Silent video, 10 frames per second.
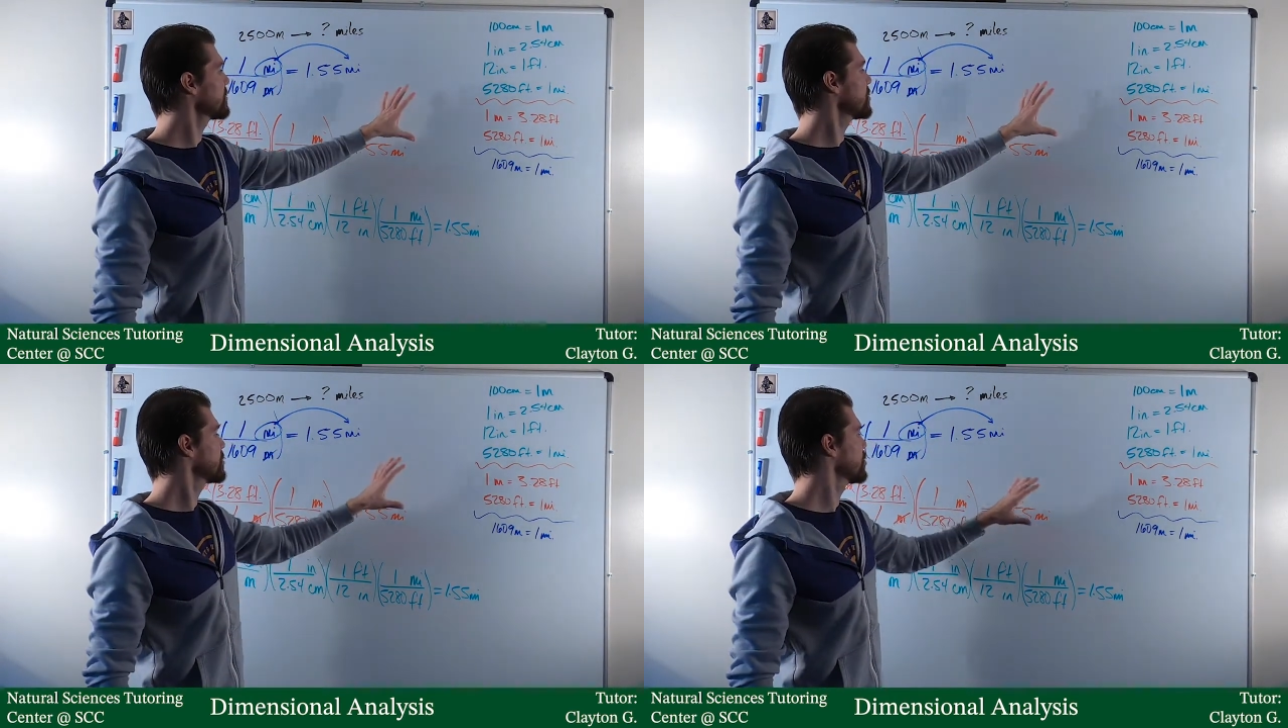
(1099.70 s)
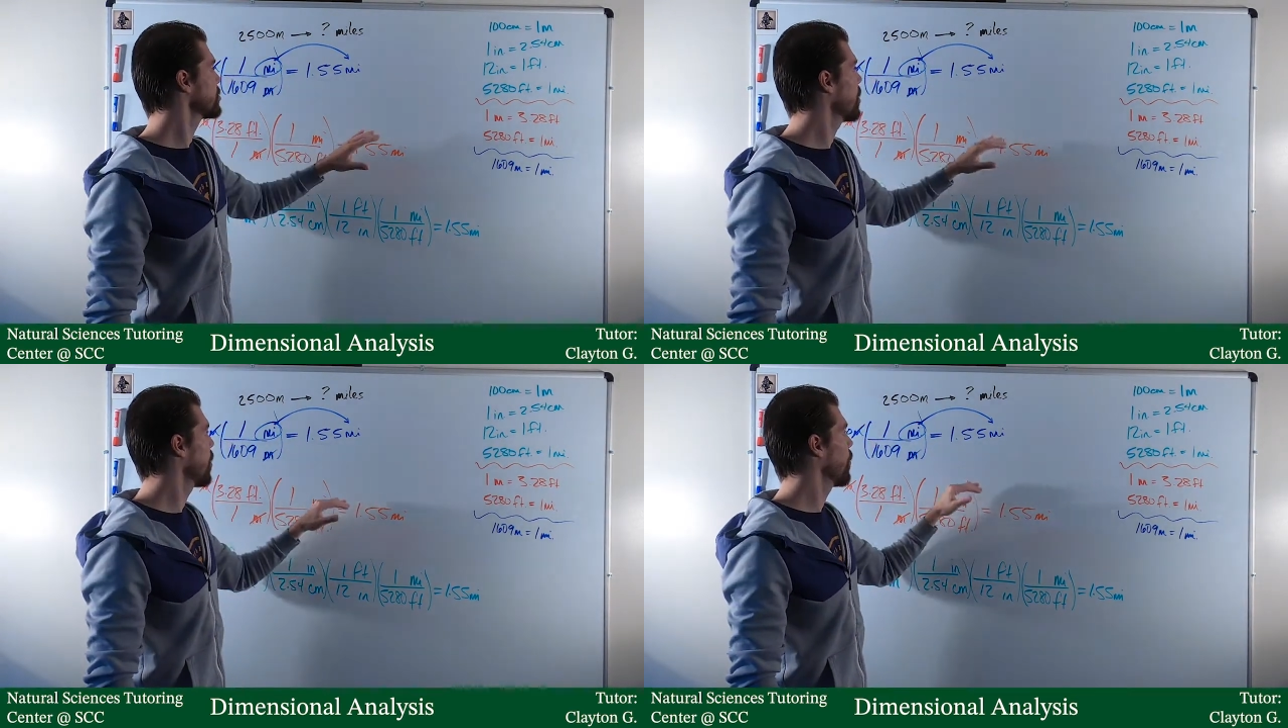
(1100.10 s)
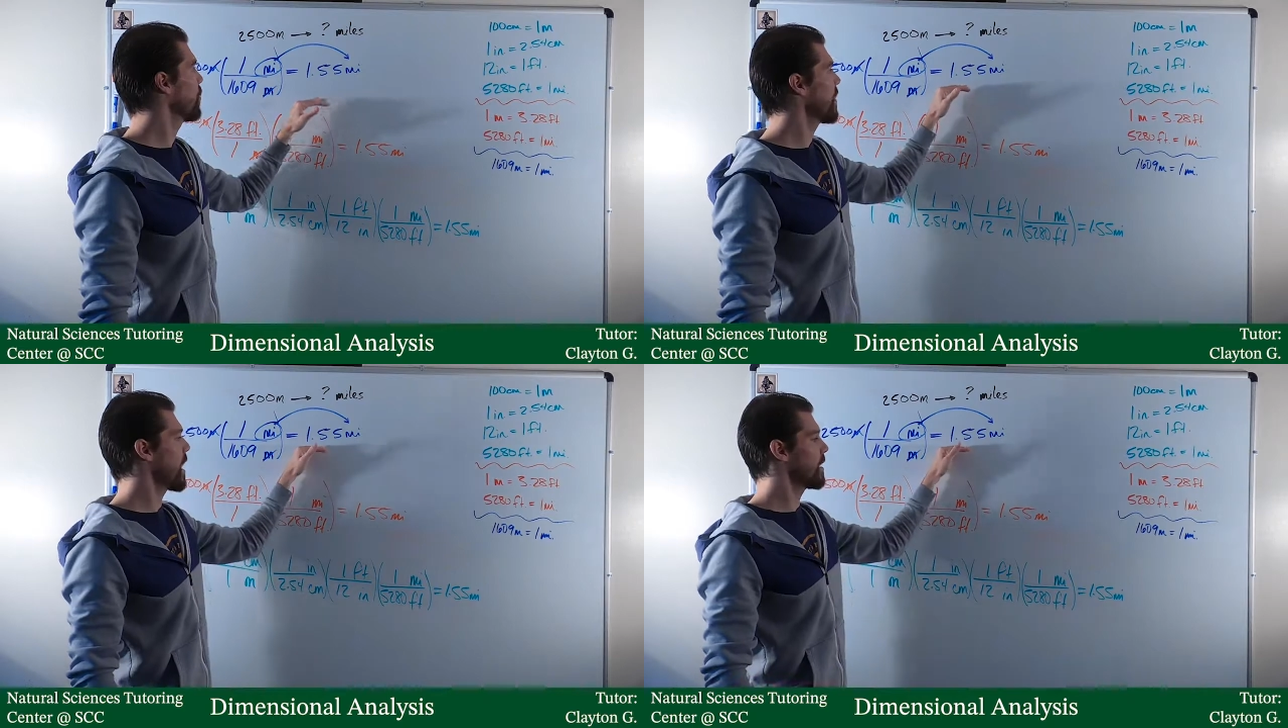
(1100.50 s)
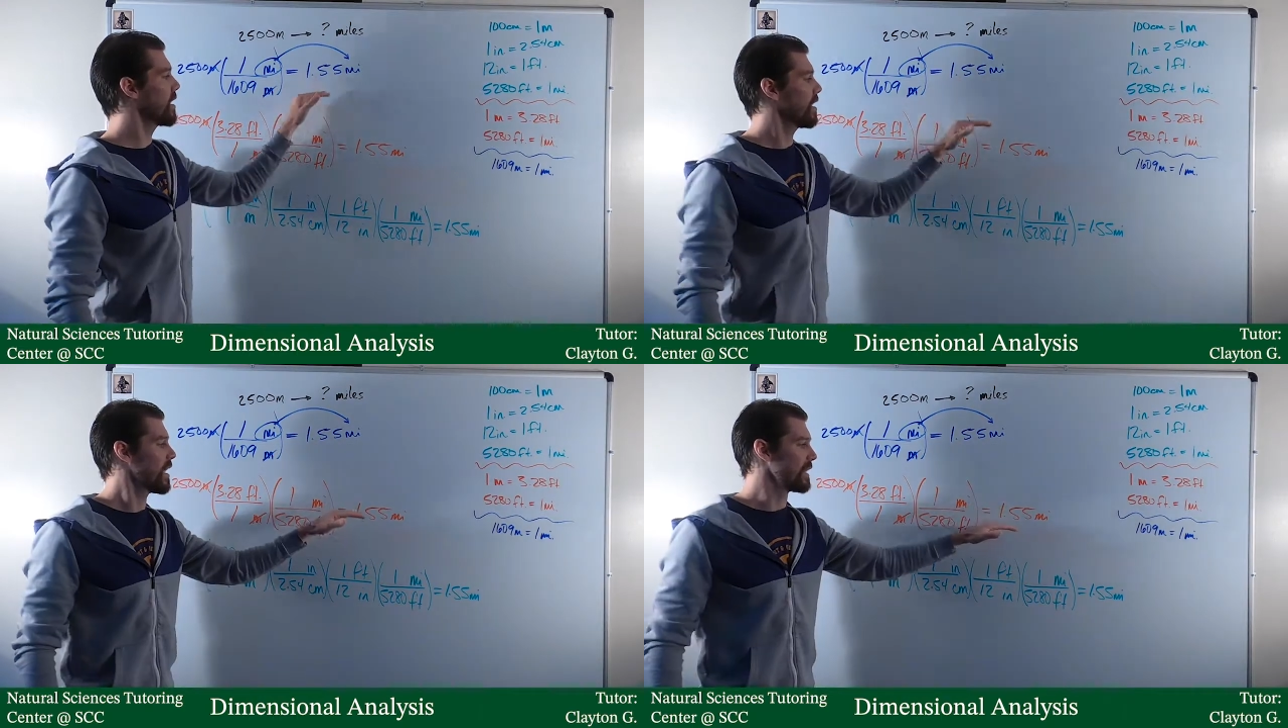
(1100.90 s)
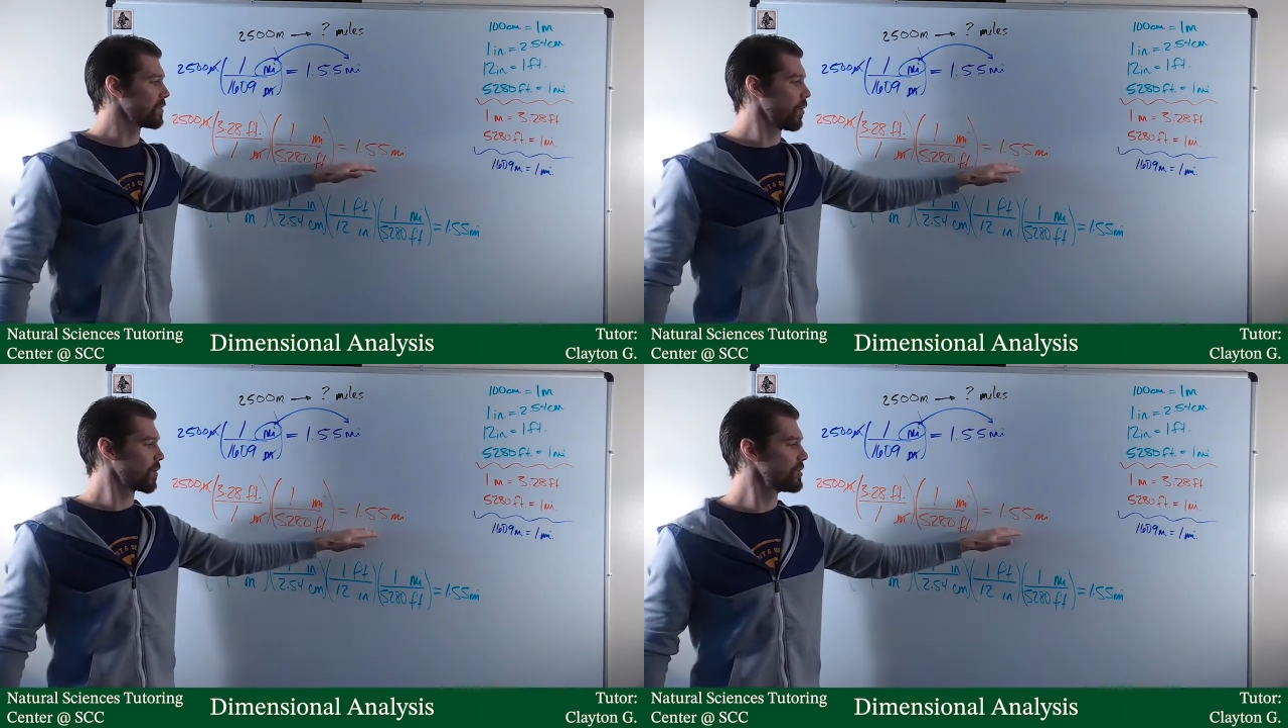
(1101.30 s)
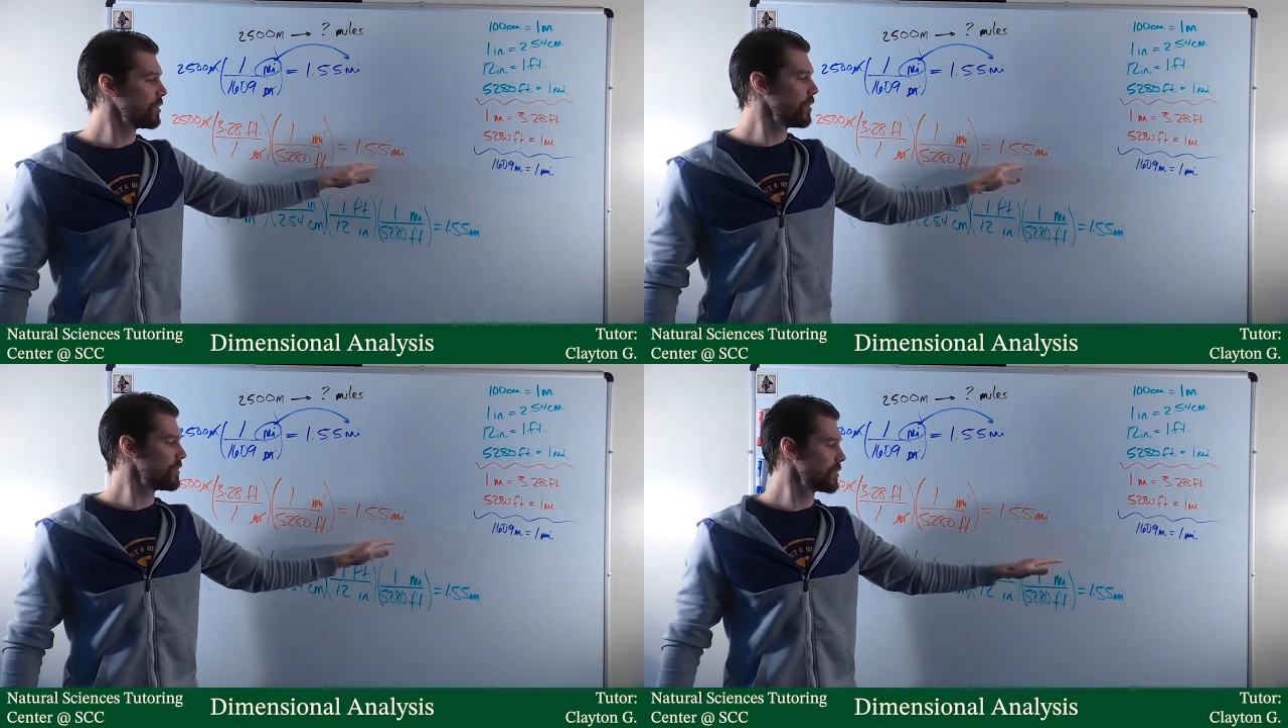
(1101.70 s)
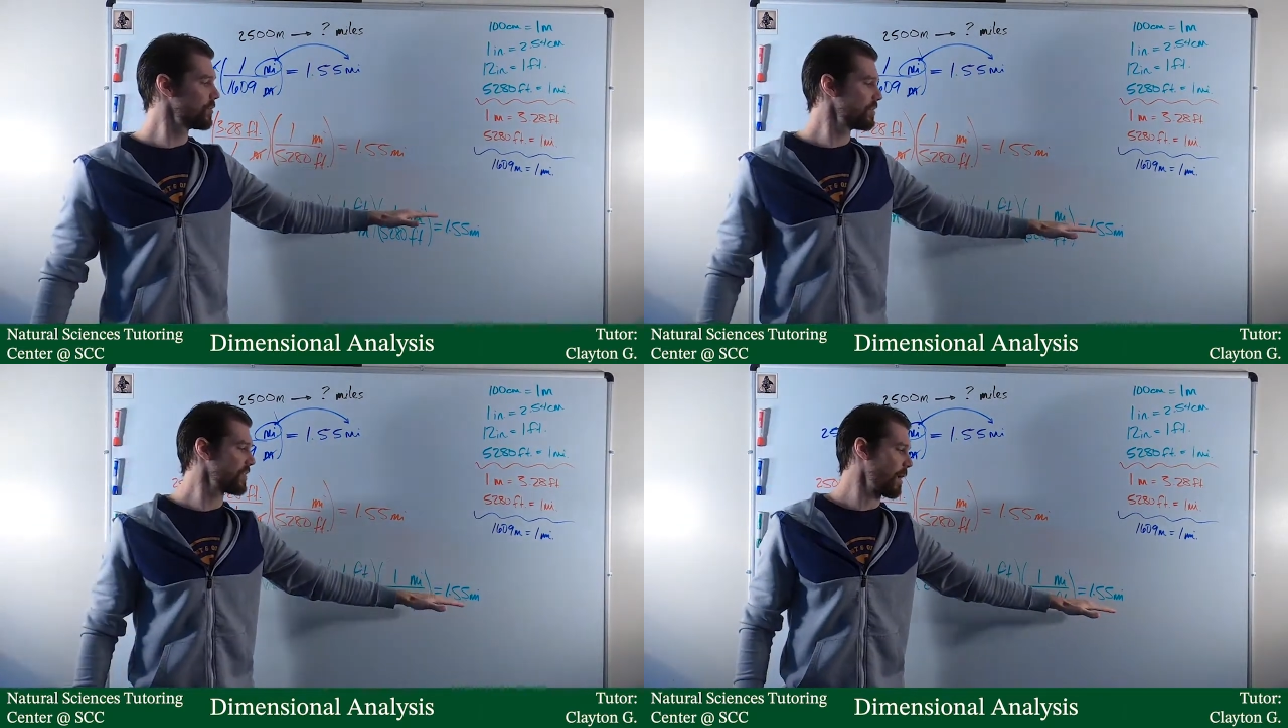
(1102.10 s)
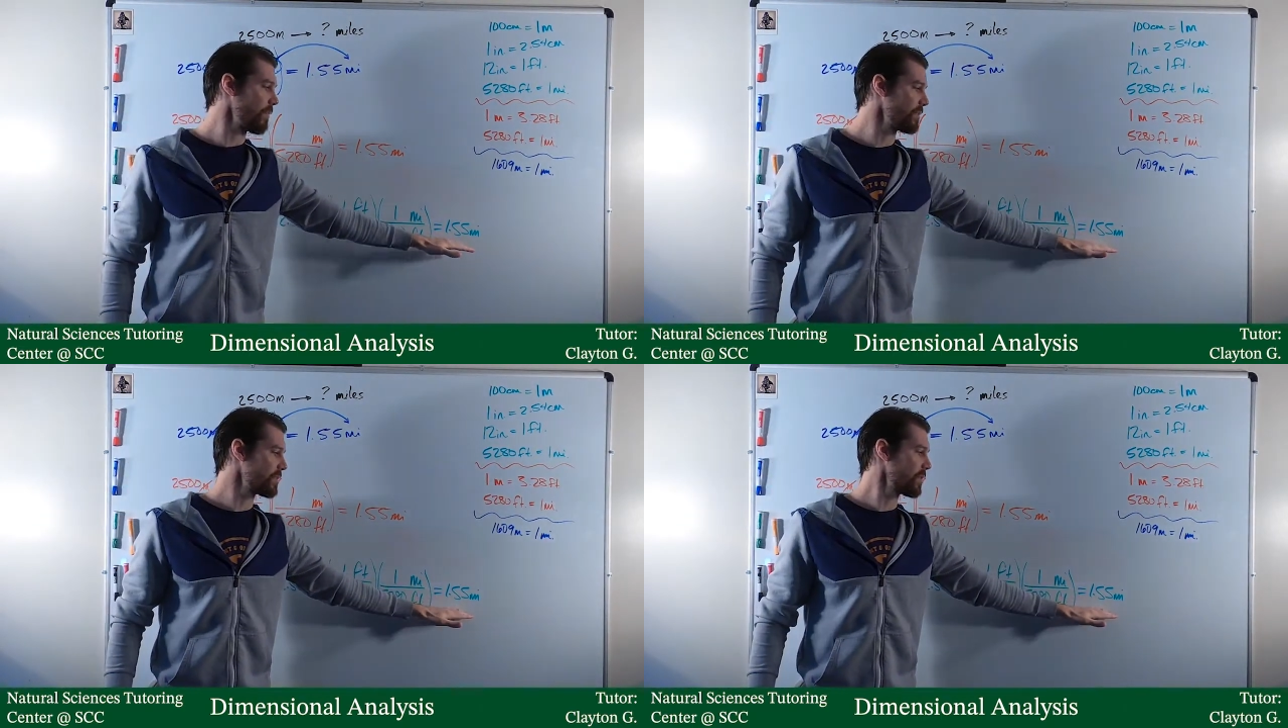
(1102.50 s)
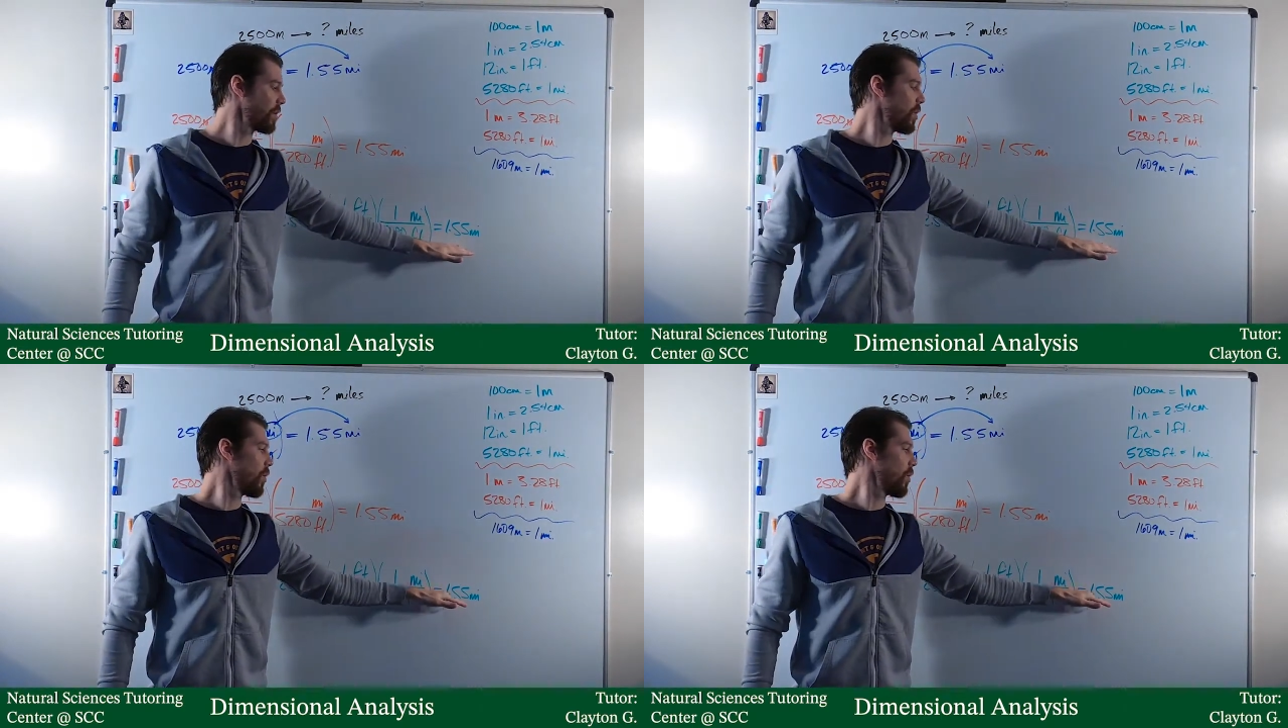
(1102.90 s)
that's just to show that as long as you're using true statements,